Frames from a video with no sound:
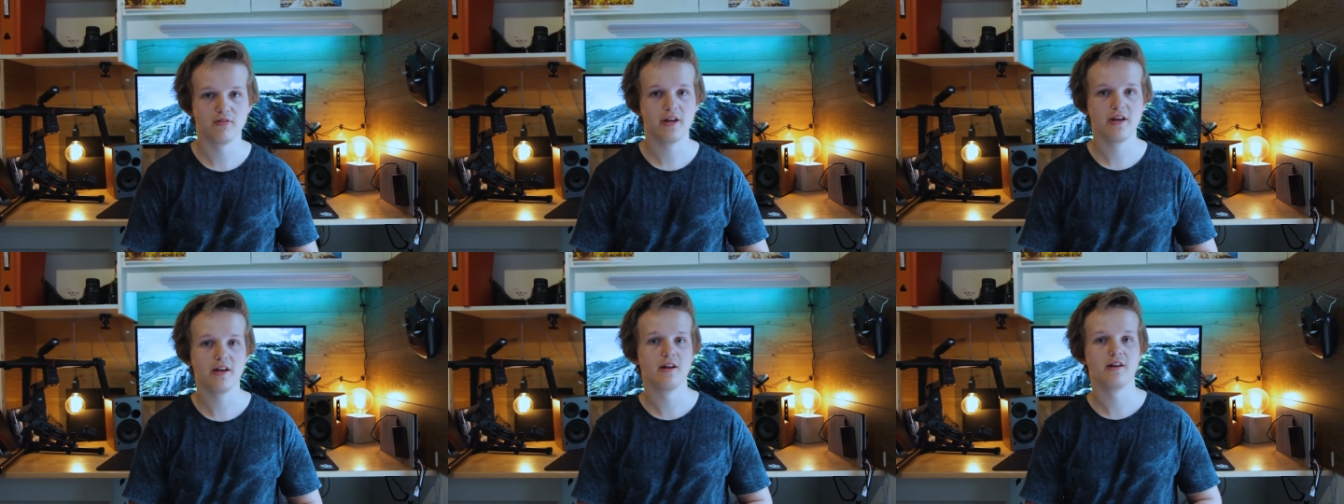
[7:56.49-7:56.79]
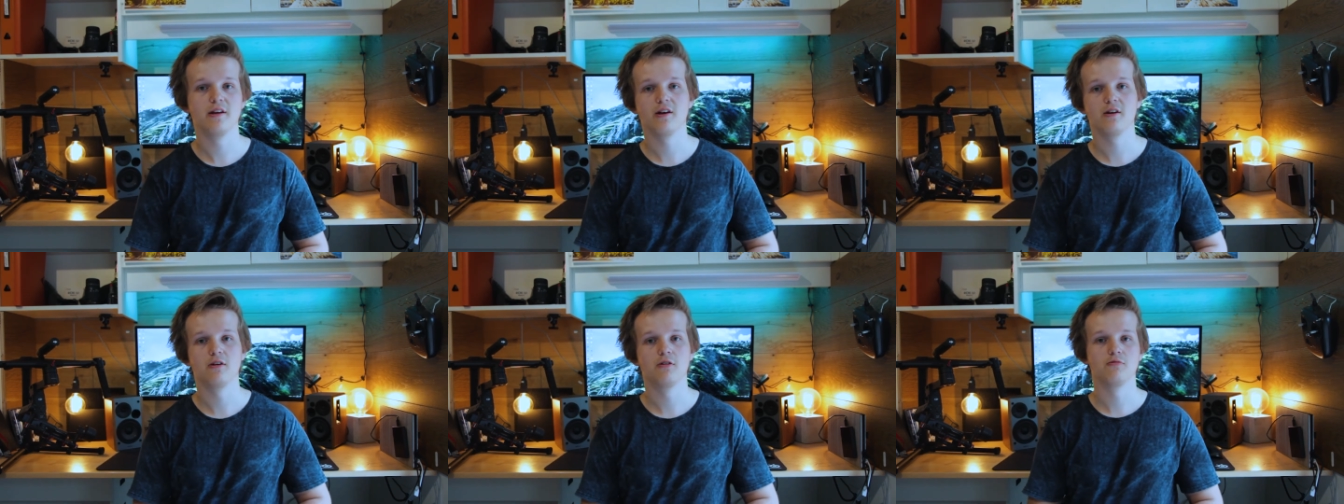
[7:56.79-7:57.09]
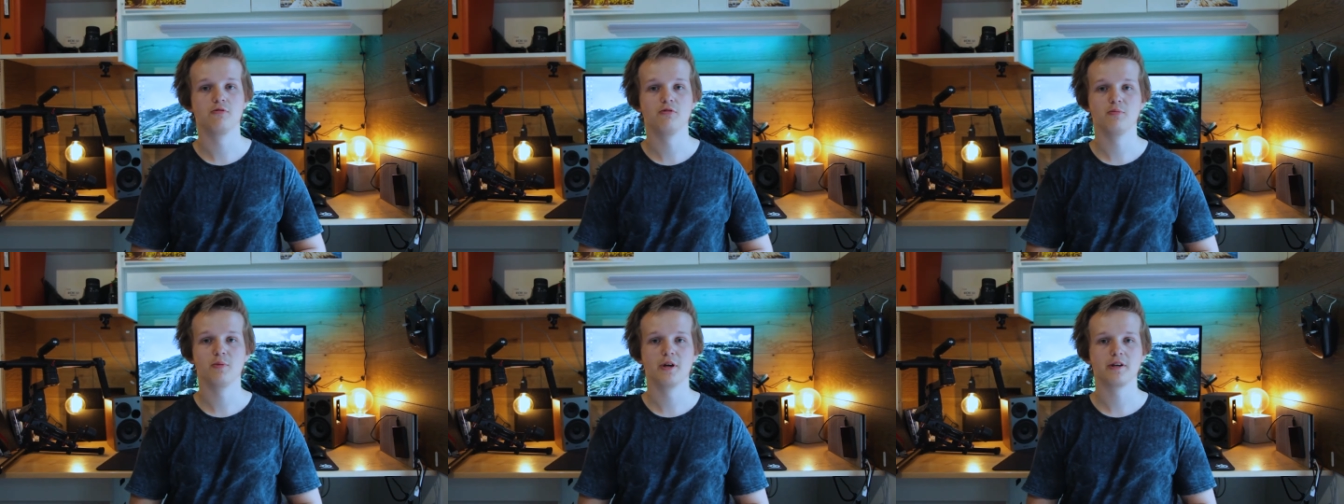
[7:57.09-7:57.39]

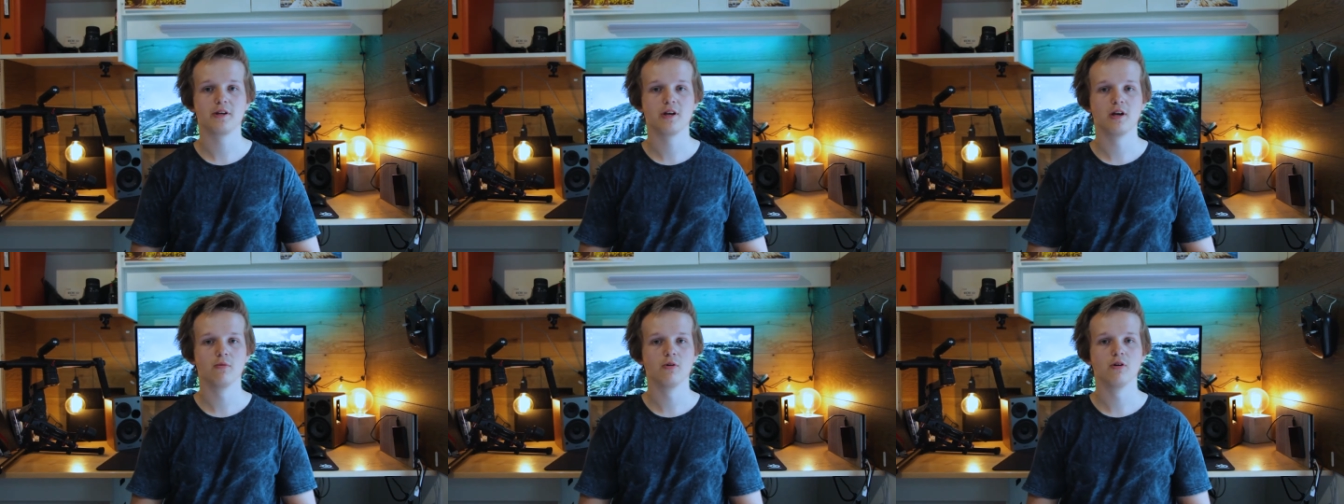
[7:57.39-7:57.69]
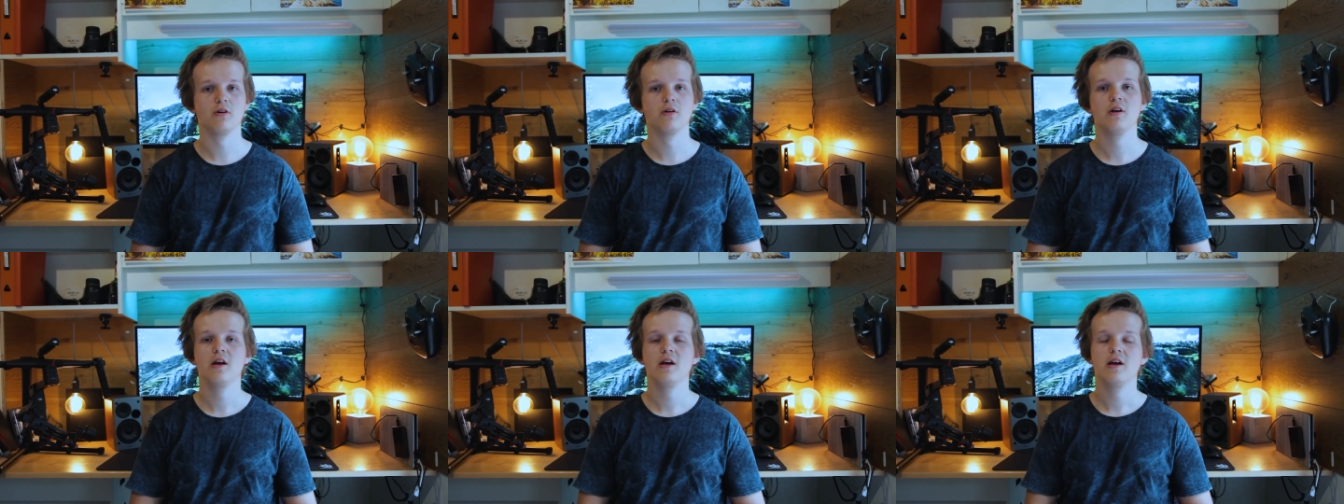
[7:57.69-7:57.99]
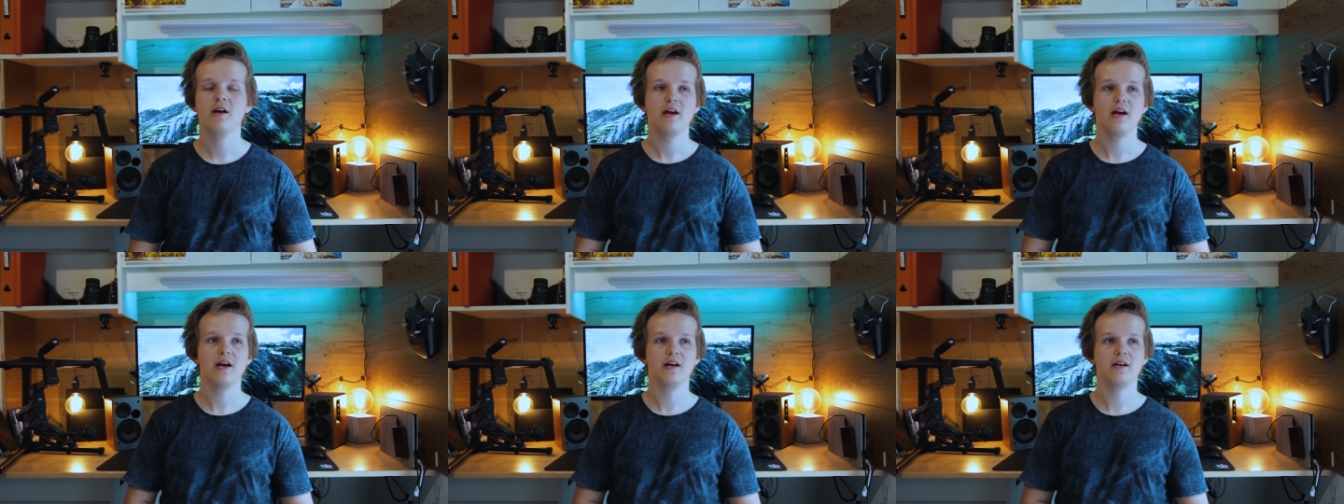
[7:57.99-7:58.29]
handheld with my camera
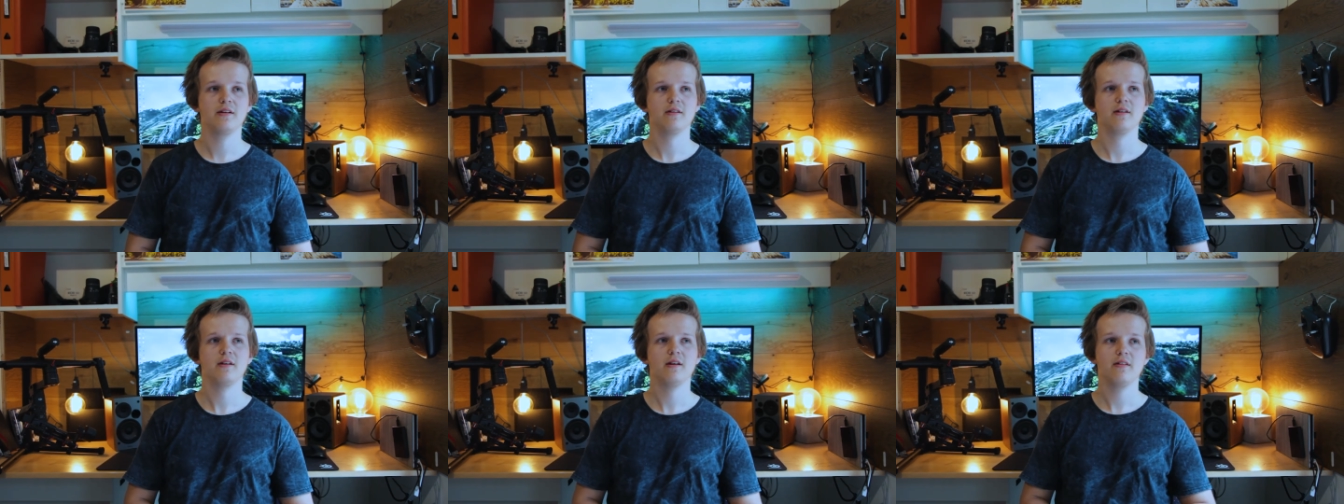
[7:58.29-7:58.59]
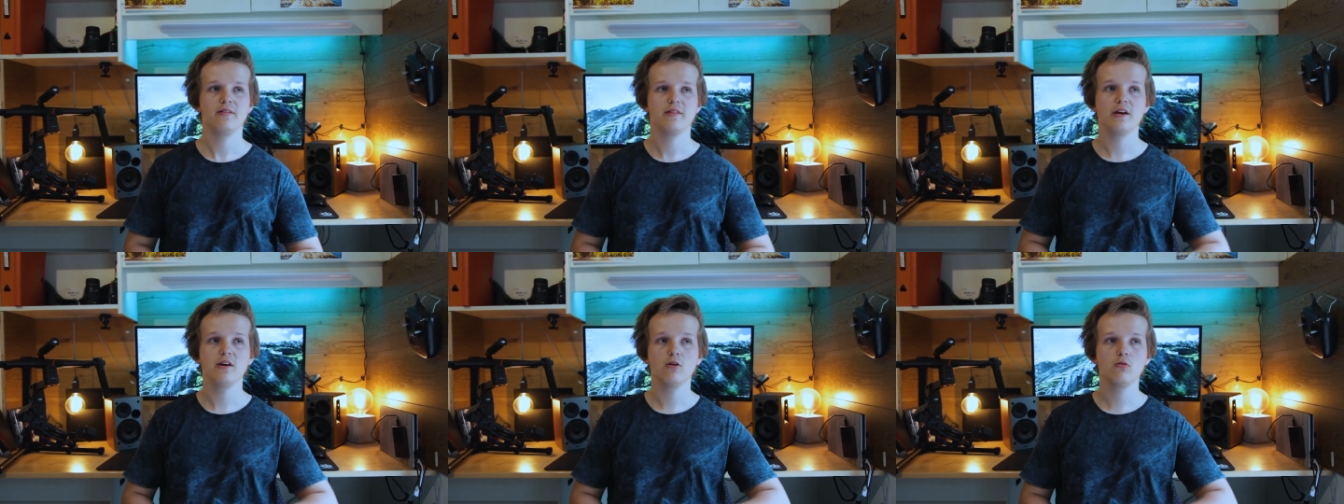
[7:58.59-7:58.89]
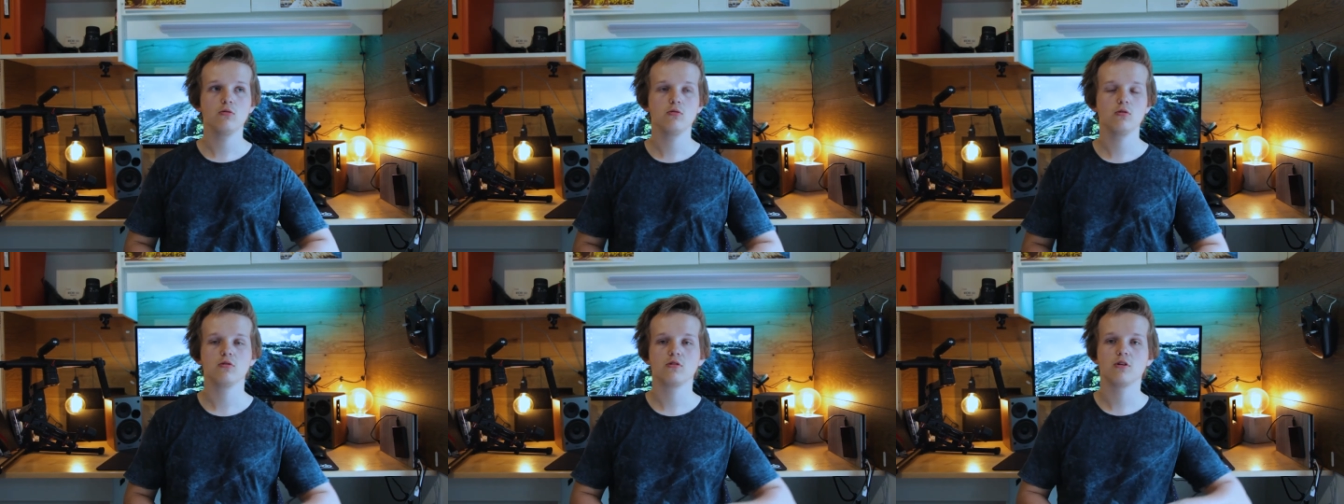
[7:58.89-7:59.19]
and they
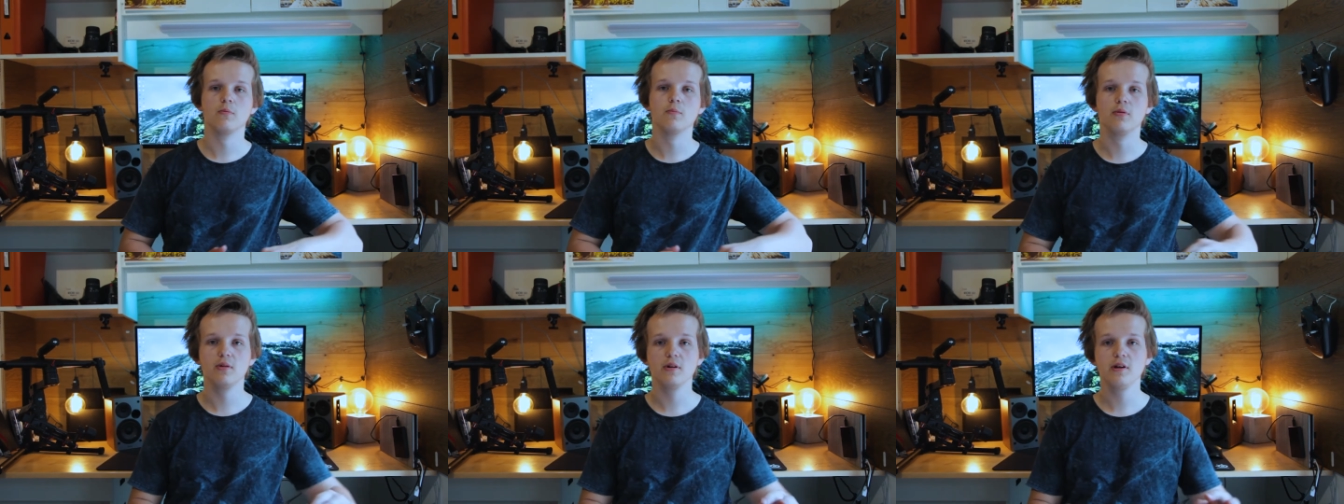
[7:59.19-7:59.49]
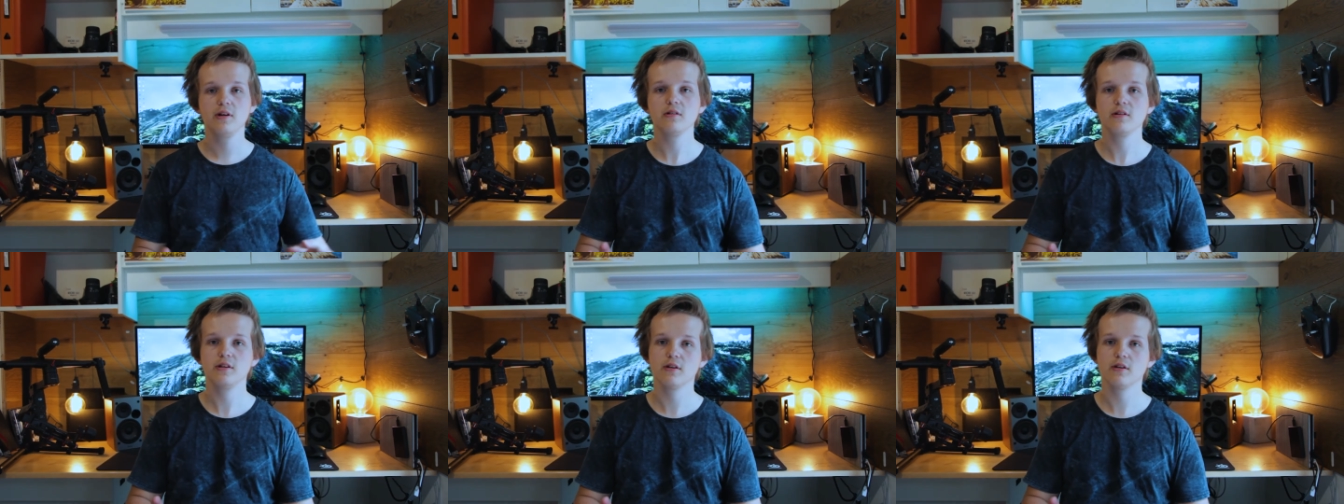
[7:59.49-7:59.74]
all look completely